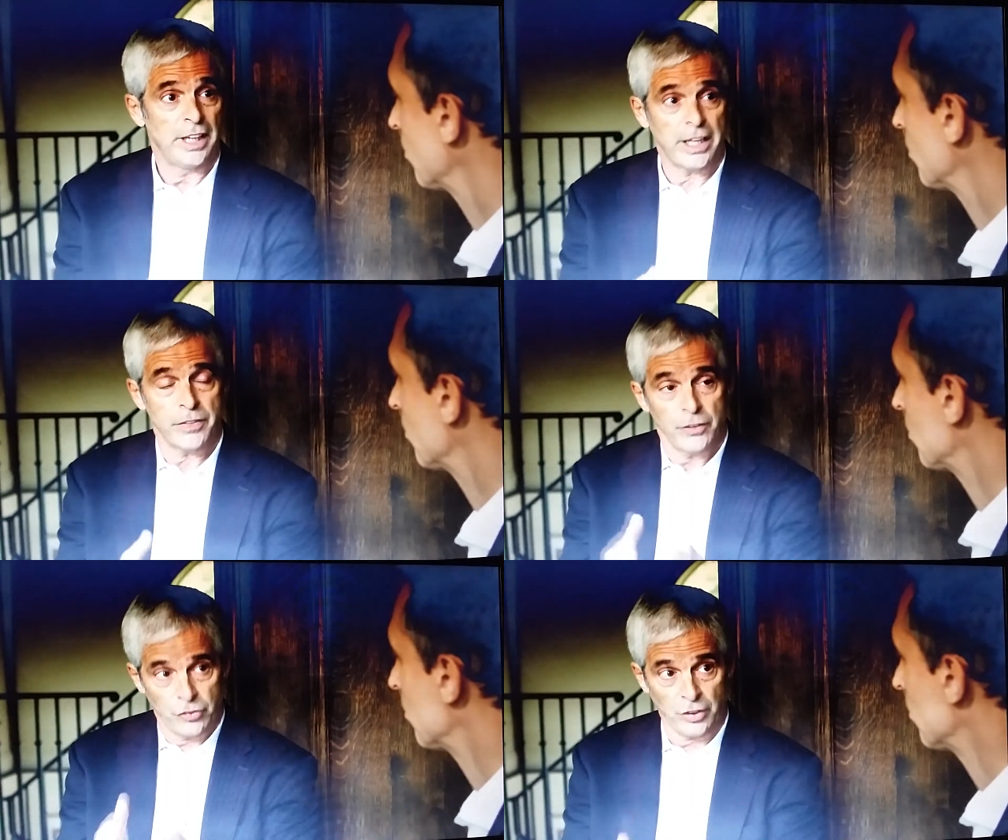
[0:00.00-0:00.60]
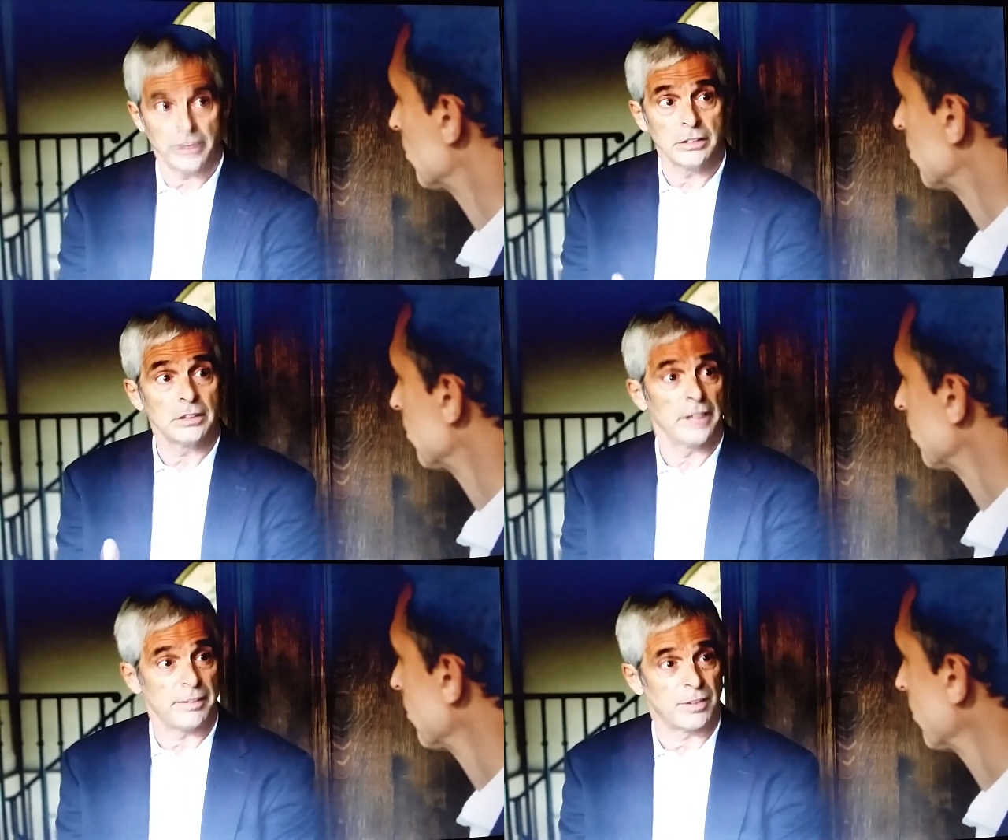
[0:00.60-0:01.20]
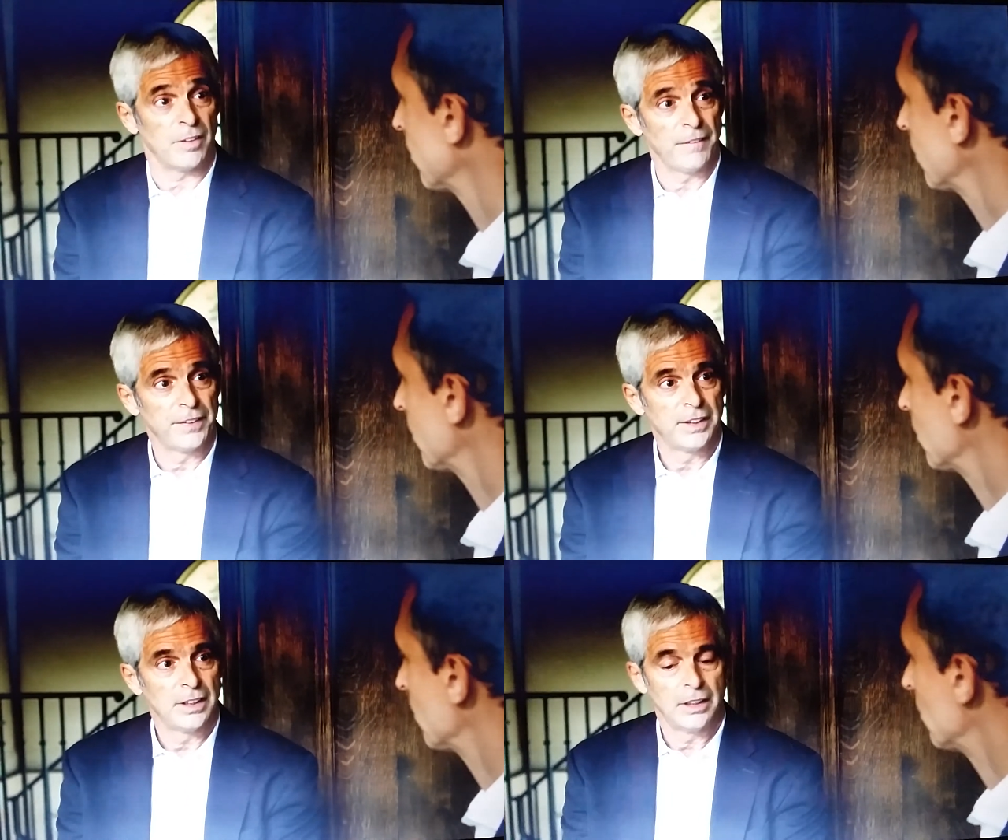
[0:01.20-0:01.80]
At the cellular level,
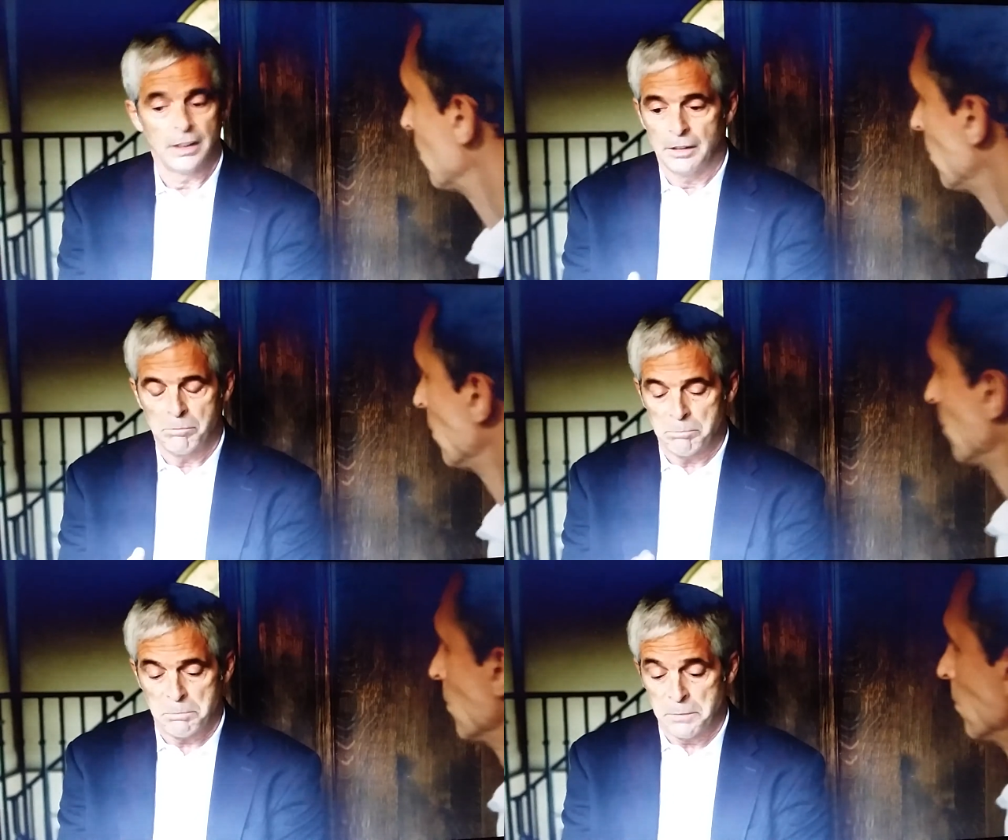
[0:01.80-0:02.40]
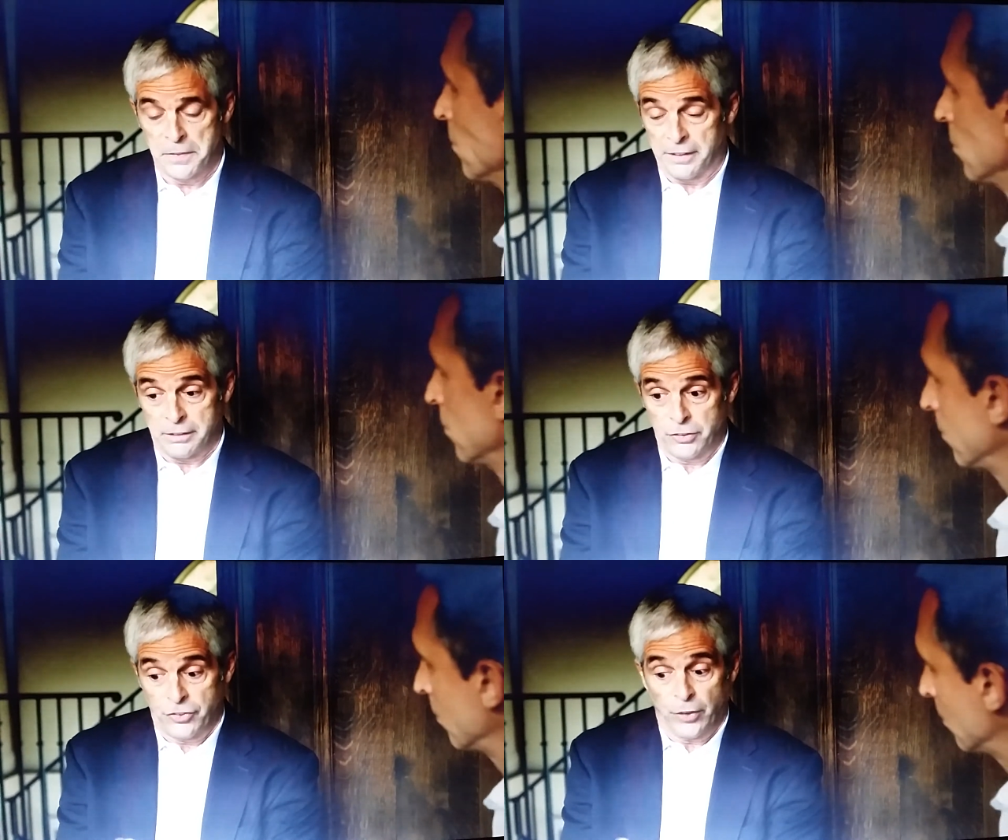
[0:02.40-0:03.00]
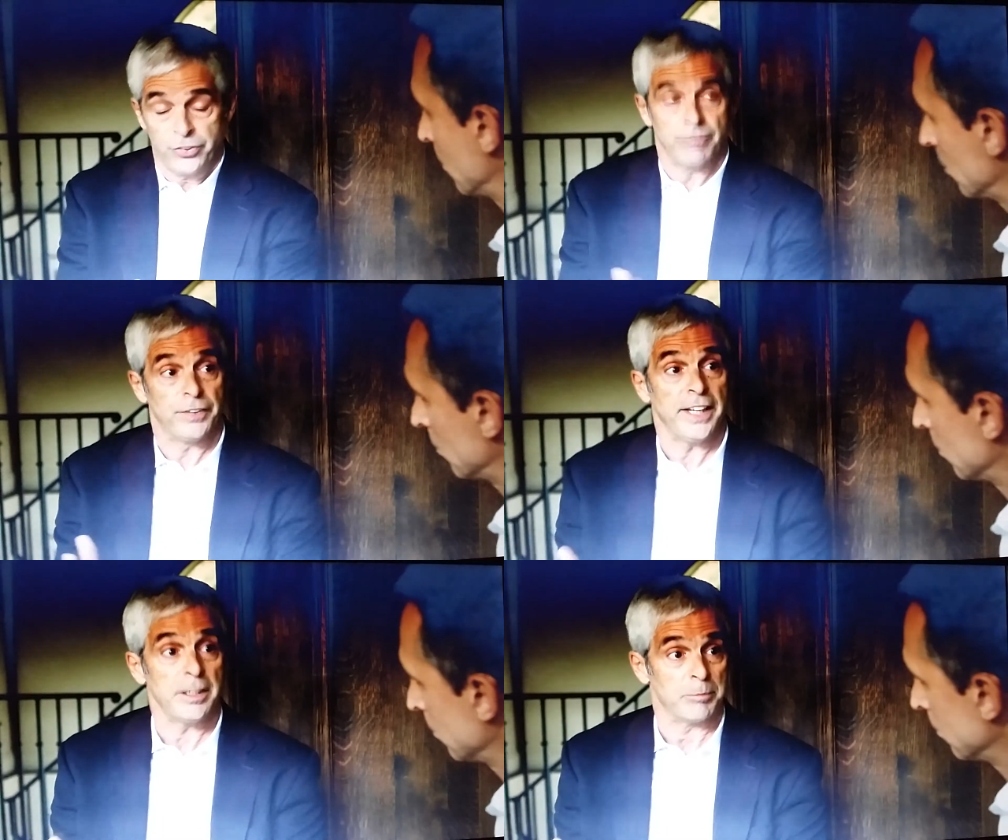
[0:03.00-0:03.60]
the cell's
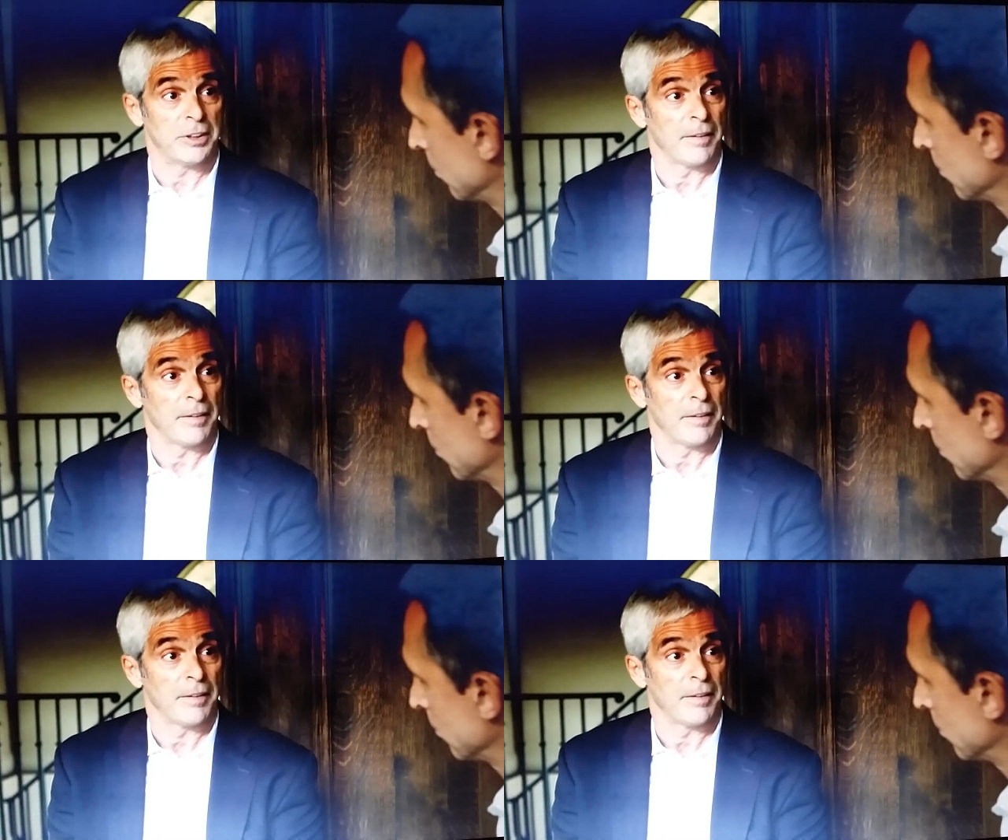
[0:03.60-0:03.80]
inflamed.